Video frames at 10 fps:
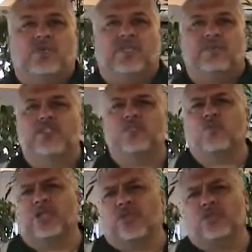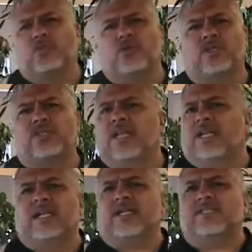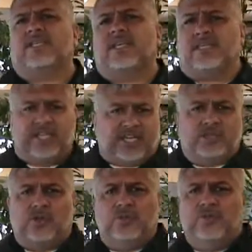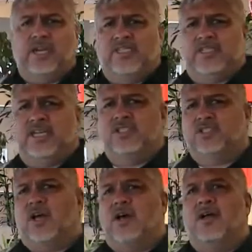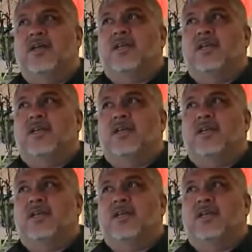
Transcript: with them. It's just one of those stories. Like I said, I think I told you guys that I saw,